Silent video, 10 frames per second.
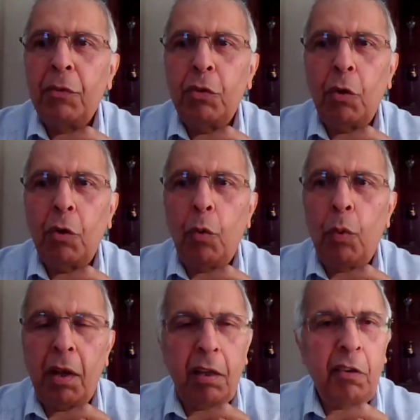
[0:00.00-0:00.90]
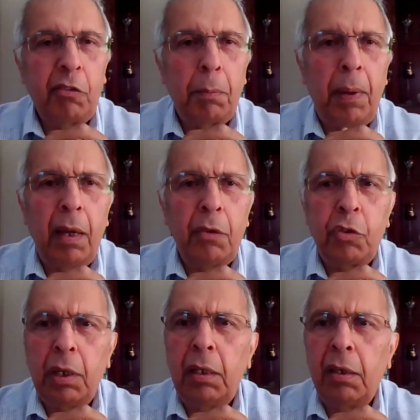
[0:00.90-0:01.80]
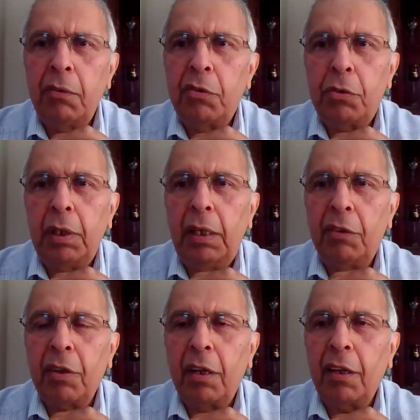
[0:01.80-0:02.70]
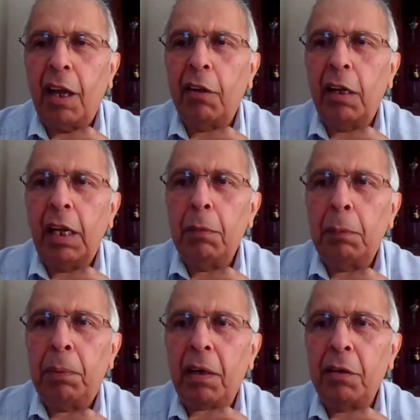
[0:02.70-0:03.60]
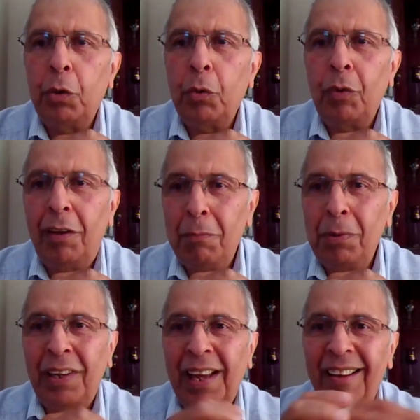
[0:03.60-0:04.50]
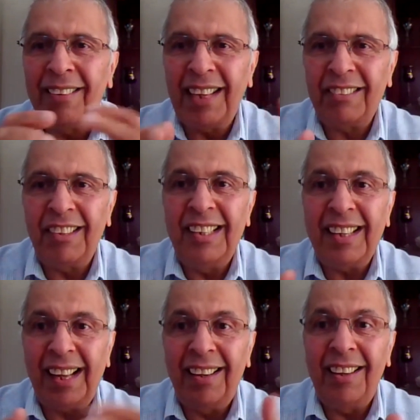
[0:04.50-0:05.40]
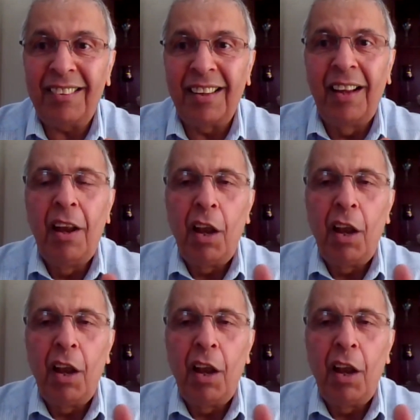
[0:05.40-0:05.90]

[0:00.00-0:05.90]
So what are the supply chain constraints? Can the Labour Party or anybody else actually tell us?